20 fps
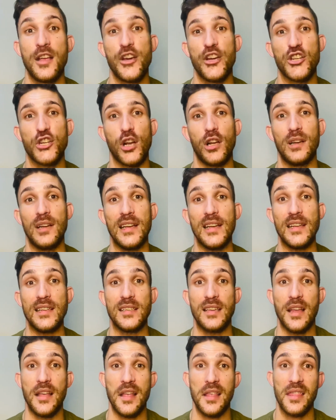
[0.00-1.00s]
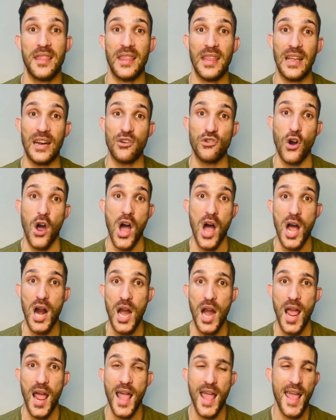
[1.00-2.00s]
Charlize
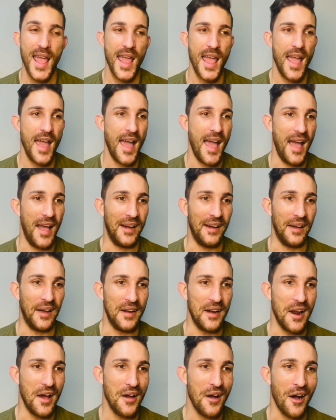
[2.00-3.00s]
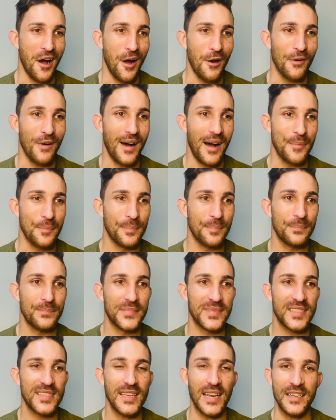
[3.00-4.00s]
Theron. And I know how
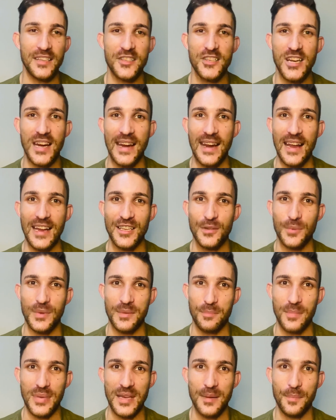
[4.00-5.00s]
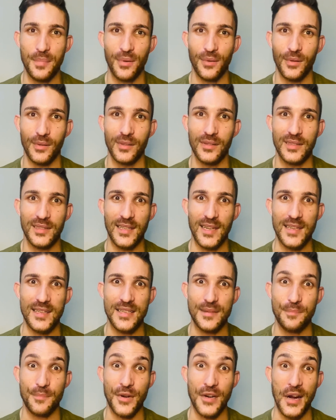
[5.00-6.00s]
upset she gets when people
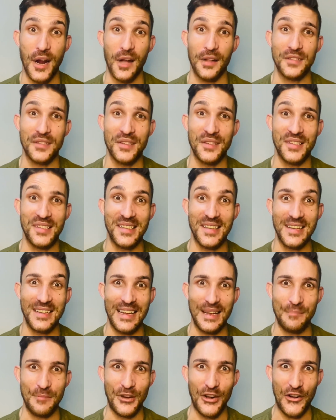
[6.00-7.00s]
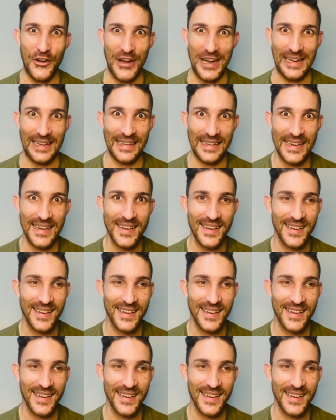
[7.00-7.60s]
doesn't pronounce her surname correctly.